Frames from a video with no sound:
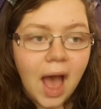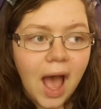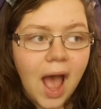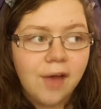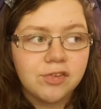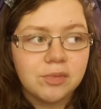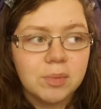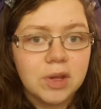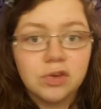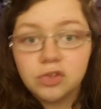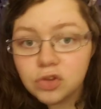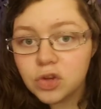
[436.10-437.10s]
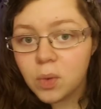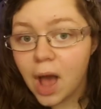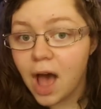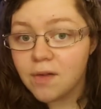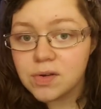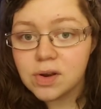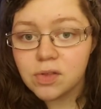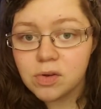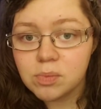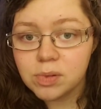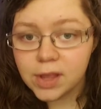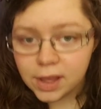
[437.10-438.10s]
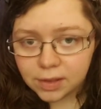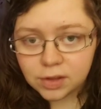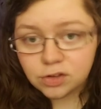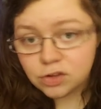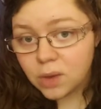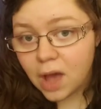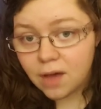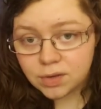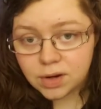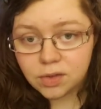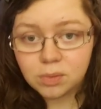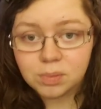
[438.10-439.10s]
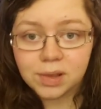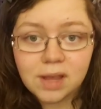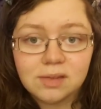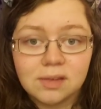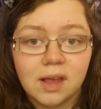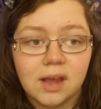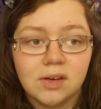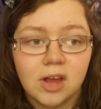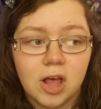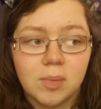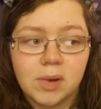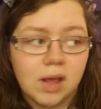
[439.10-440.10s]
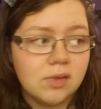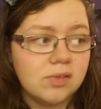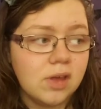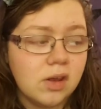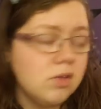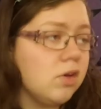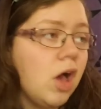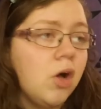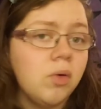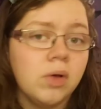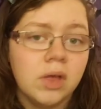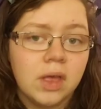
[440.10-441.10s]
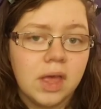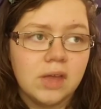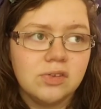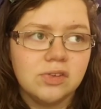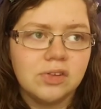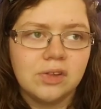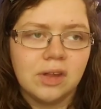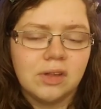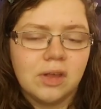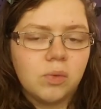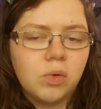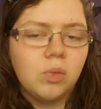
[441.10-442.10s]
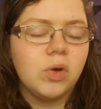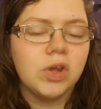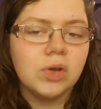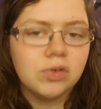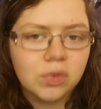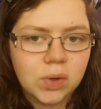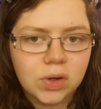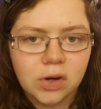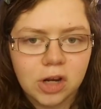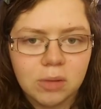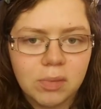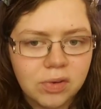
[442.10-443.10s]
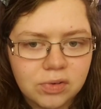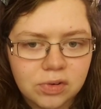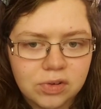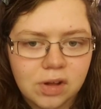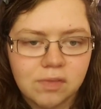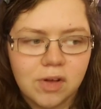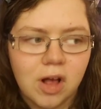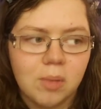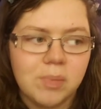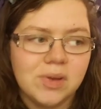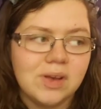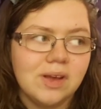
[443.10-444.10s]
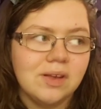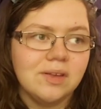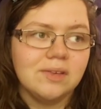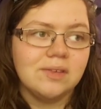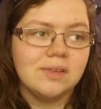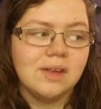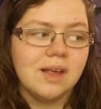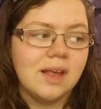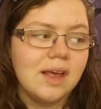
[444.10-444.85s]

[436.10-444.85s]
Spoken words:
asked me, do you have another plan? Like, do you have another place lined up? And I said, no. And she said, like, well, what are you doing? You're going to mess yourself up. Because